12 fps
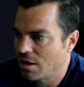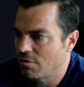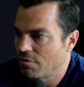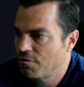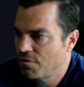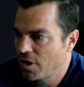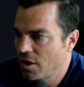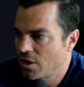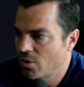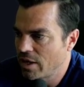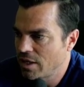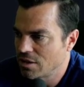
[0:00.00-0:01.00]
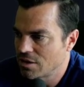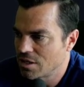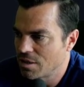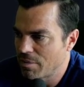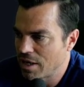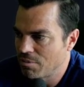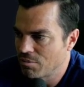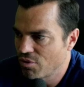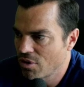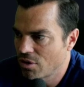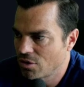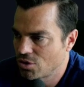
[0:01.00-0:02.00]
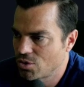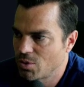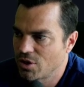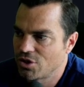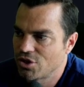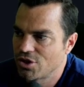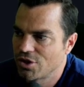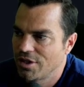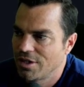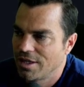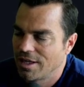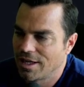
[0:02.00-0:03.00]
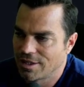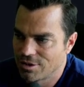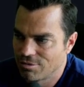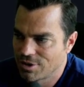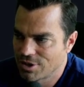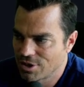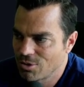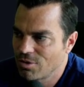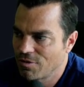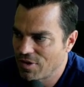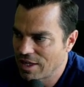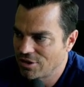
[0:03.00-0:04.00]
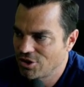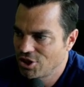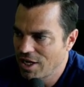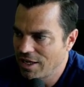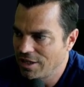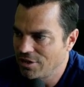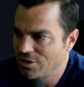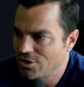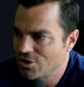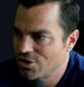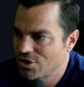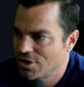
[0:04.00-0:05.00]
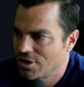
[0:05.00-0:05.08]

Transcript: file into the main branch, which as a result of that change